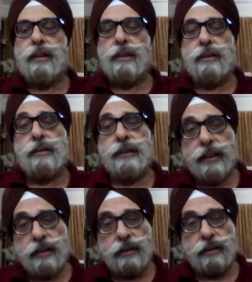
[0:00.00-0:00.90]

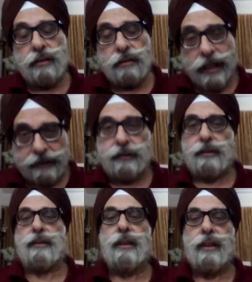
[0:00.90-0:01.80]
Sikh
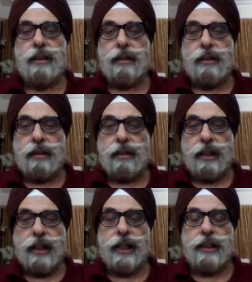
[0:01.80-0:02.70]
rights
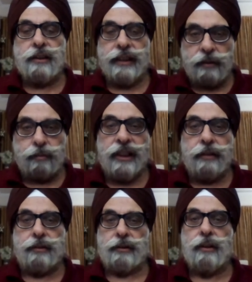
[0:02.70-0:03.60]
and Sikh beliefs.